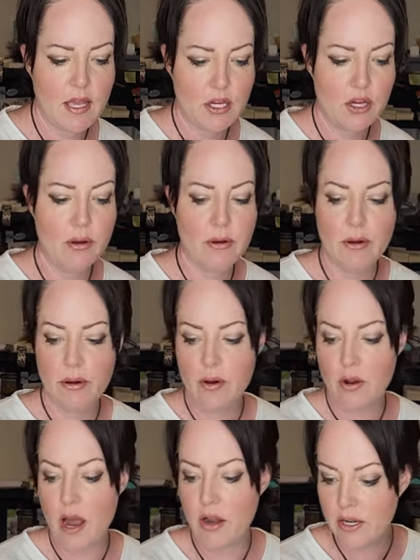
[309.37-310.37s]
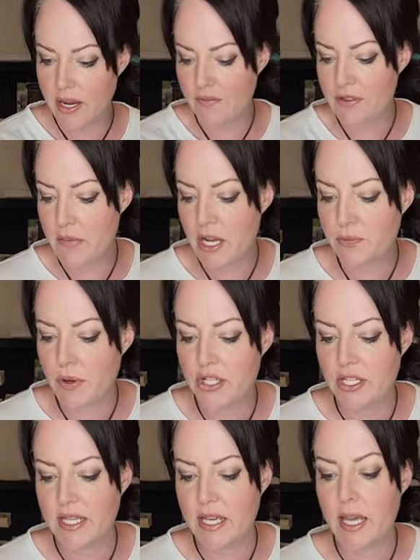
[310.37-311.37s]
Your, I already have the Mod Podge
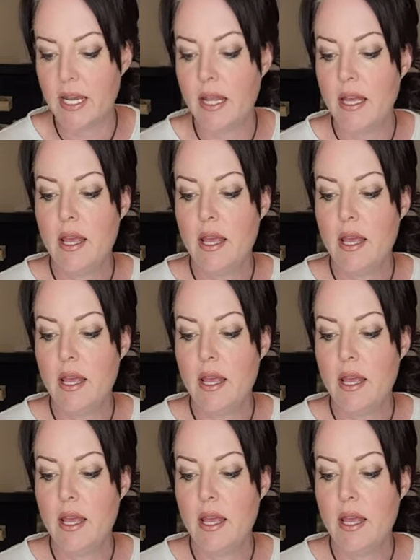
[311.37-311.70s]
in the kit.